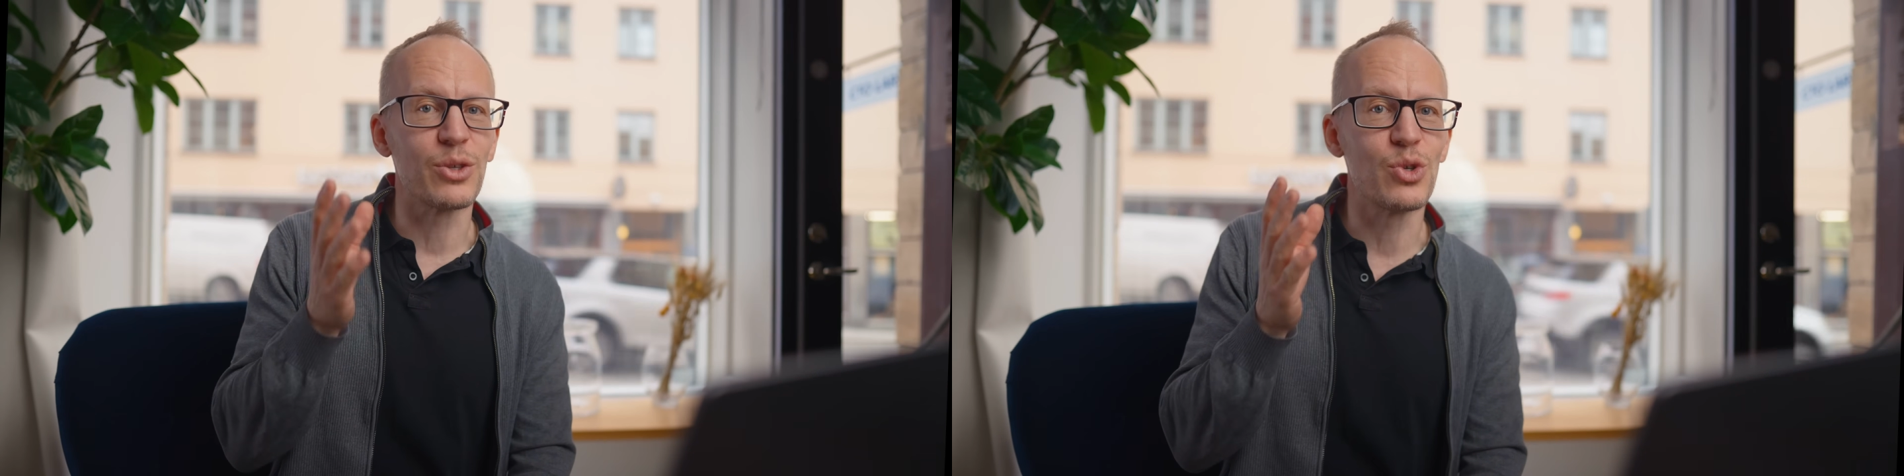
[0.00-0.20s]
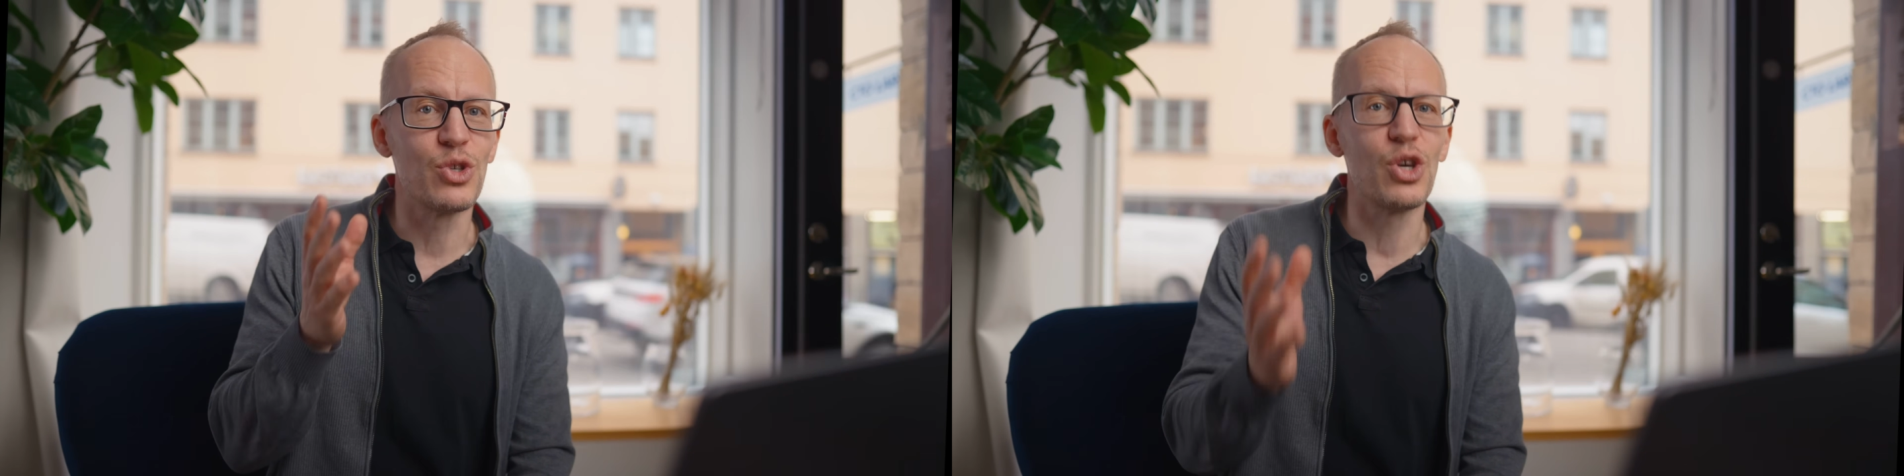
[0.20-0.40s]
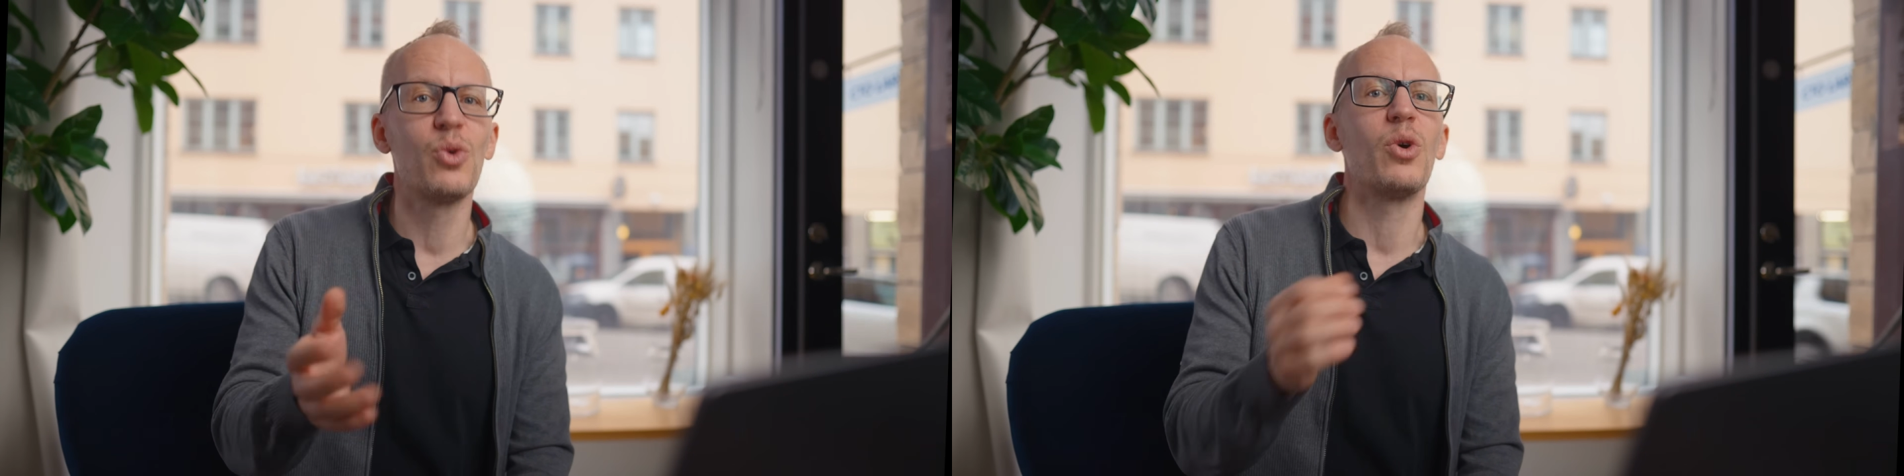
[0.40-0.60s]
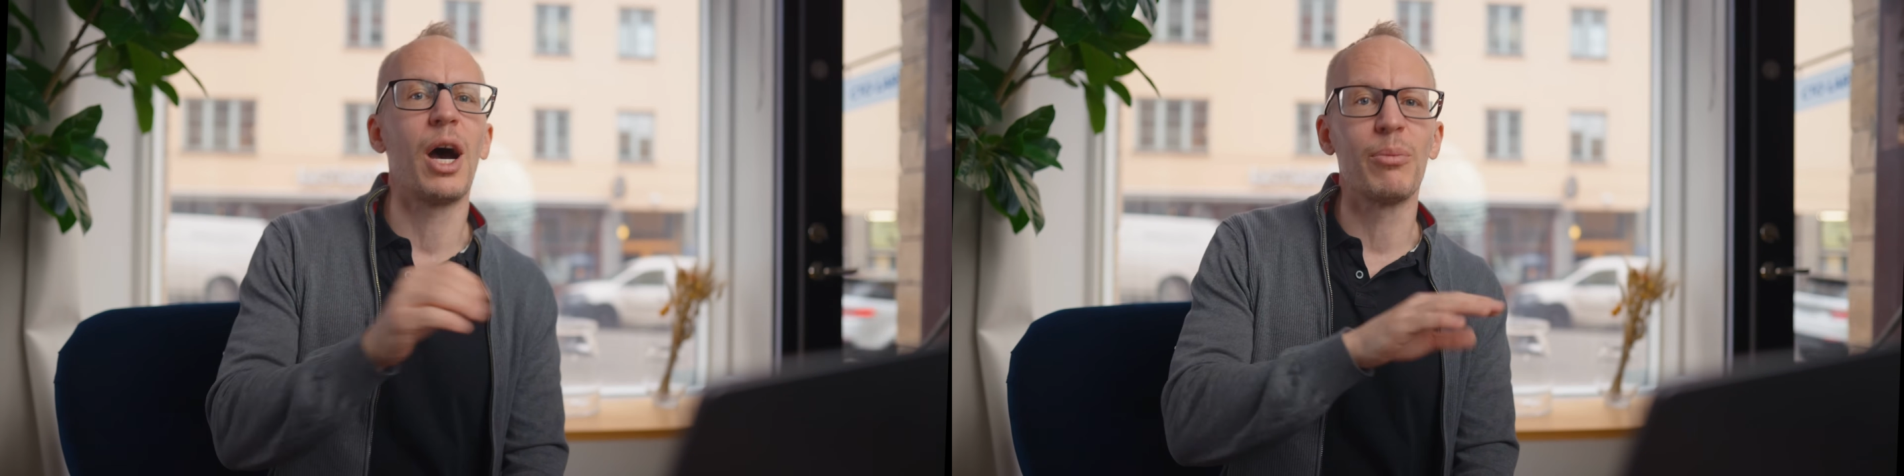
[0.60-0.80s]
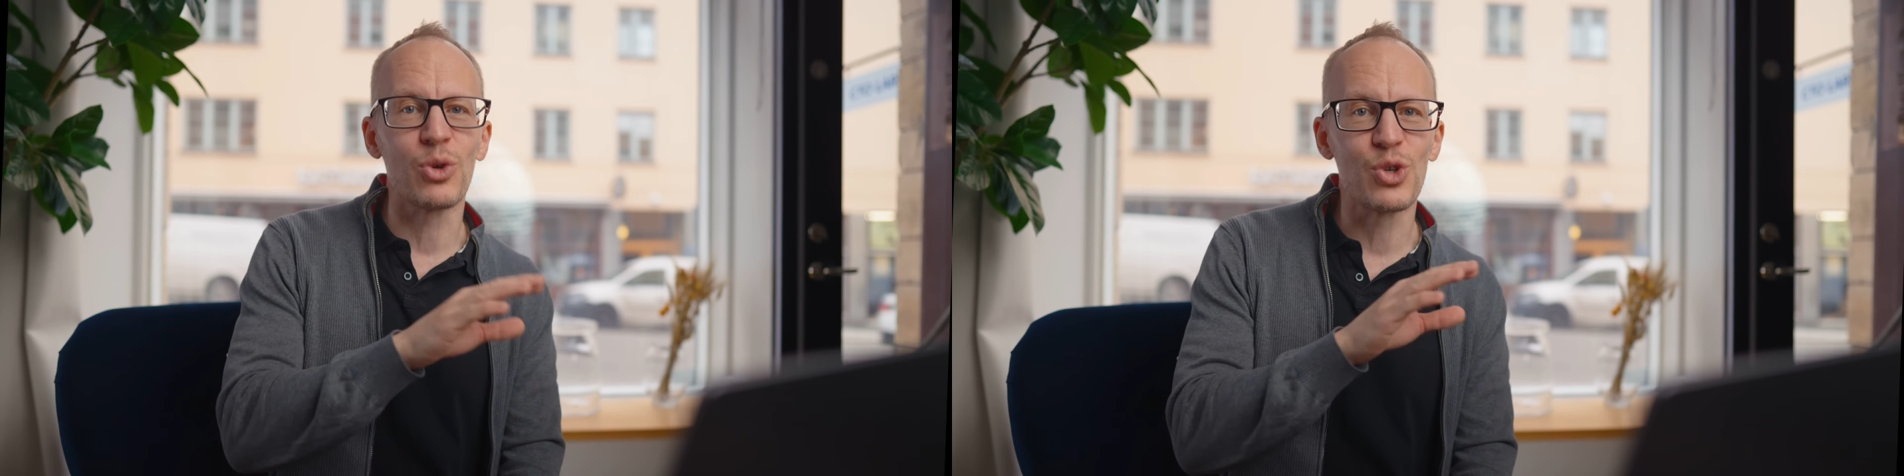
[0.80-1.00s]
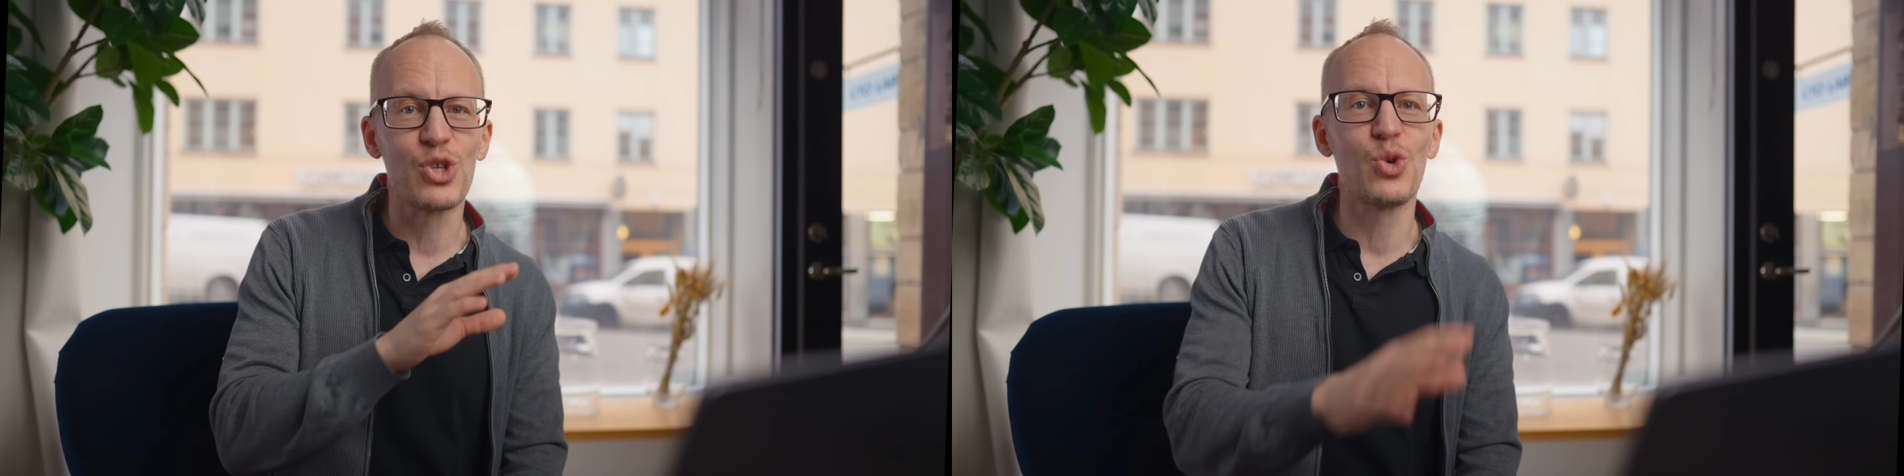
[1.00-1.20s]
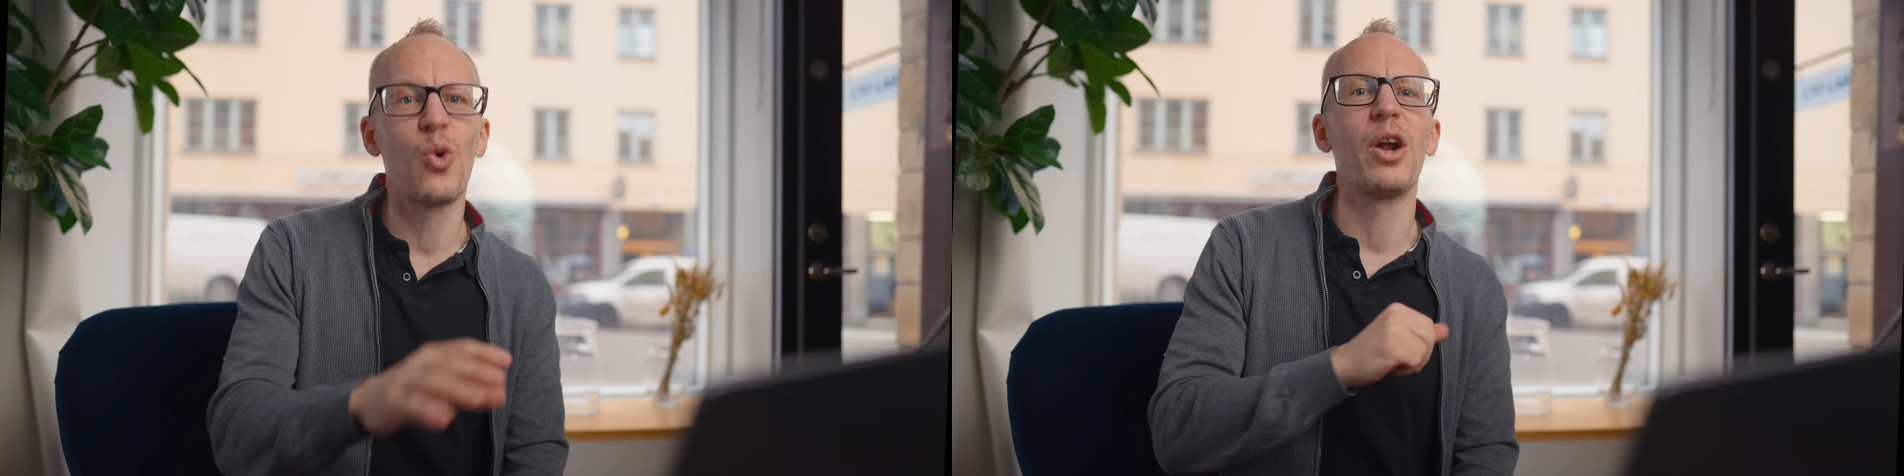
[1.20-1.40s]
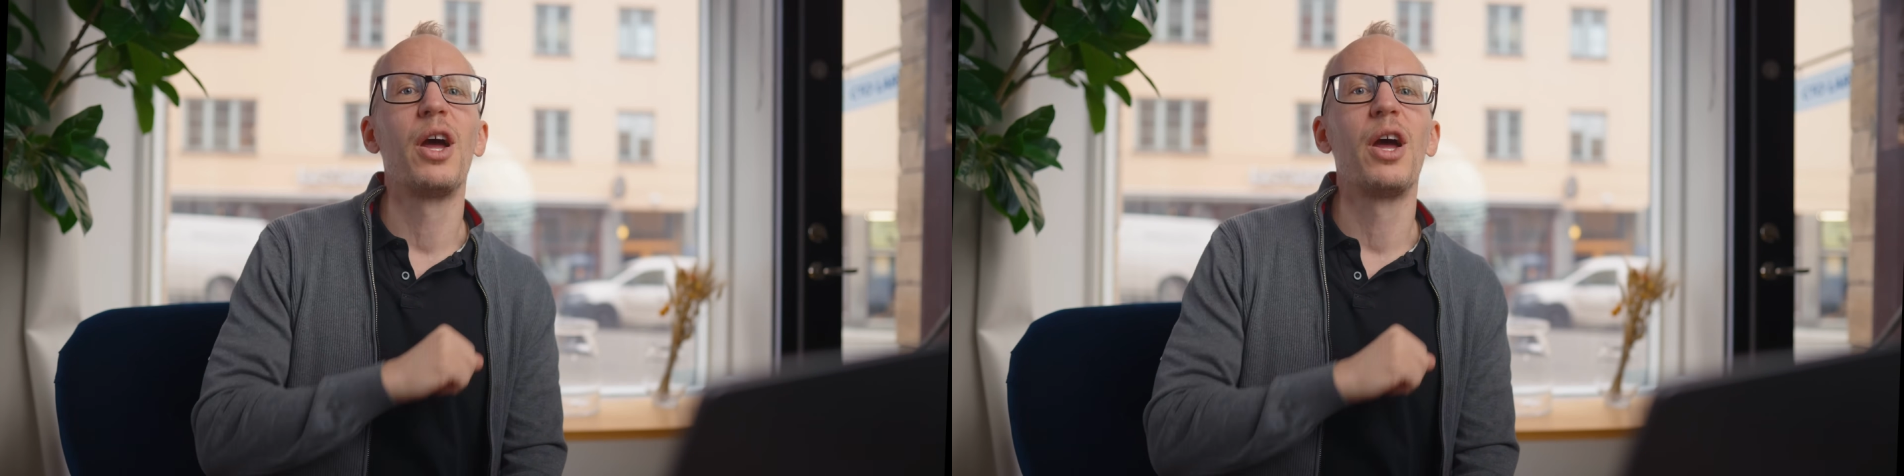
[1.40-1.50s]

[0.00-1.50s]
to do, I'm not sure.